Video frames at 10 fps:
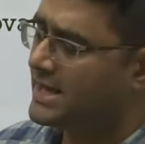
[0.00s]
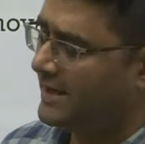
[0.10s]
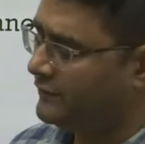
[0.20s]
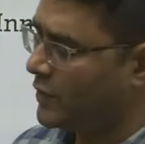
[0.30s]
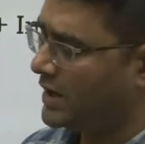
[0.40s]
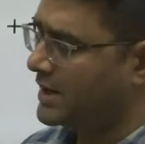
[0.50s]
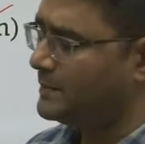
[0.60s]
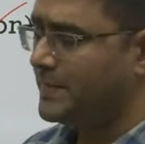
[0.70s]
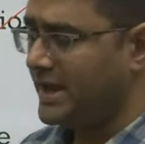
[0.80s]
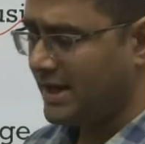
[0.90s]
If you are
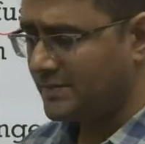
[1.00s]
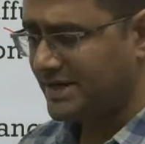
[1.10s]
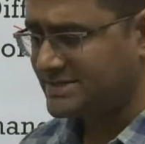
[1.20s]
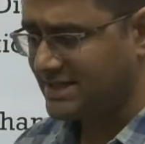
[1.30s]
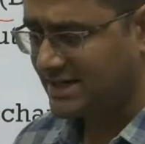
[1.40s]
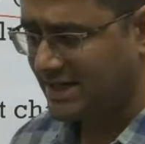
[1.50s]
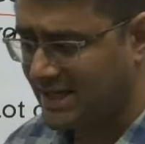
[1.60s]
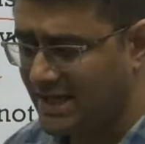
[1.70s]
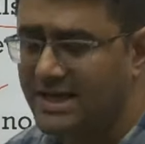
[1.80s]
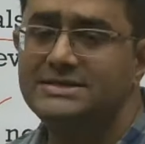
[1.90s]
comparing present
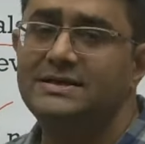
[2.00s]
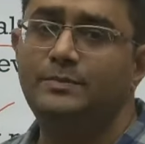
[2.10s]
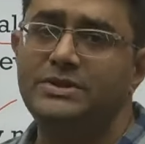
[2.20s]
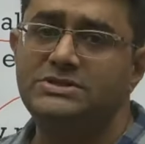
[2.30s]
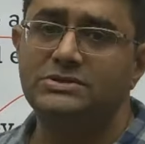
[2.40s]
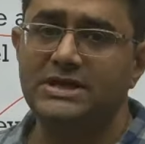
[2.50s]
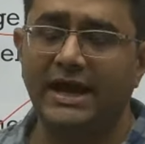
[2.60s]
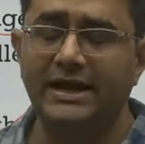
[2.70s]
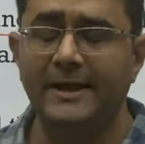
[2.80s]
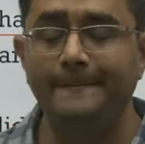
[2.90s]
day simple
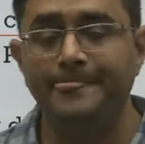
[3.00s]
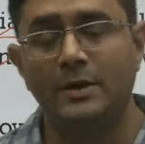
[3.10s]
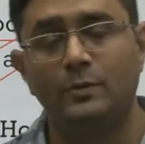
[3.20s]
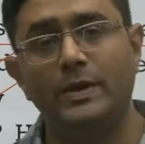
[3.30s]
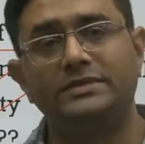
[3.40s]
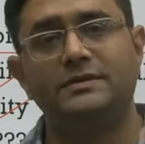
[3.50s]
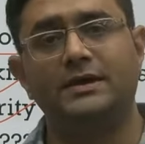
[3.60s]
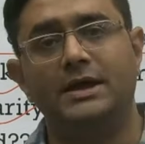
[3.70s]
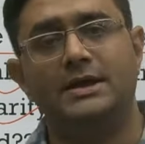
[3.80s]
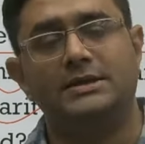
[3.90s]
society with
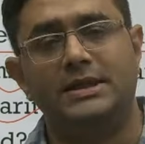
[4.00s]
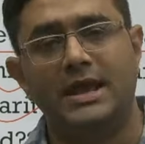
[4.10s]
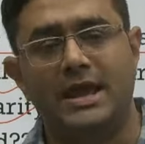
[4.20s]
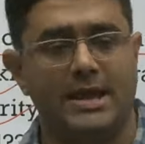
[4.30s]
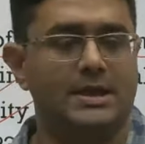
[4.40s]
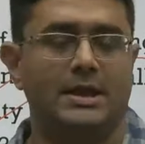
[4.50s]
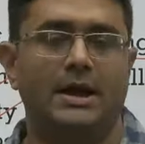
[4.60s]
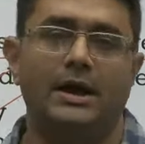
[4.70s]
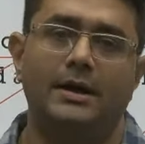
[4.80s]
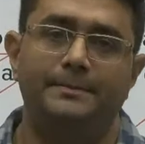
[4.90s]
the
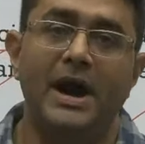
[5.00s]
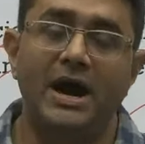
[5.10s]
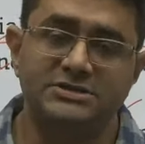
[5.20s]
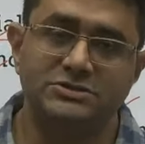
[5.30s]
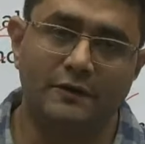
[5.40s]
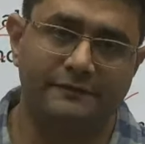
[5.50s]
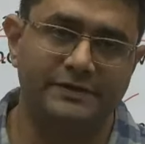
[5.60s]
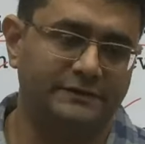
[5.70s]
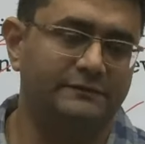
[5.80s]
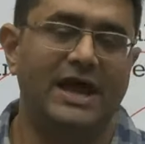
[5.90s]
past of a
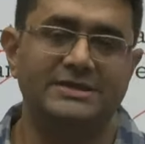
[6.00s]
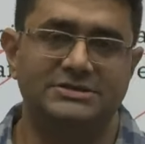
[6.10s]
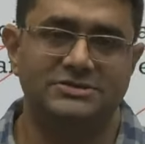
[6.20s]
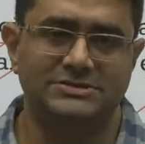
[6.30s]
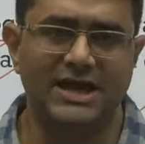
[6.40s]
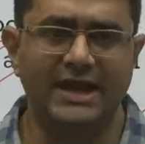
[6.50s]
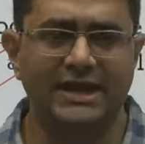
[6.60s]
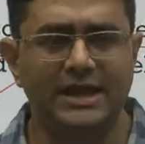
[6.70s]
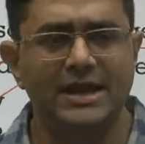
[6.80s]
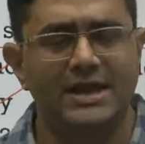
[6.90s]
civilized society,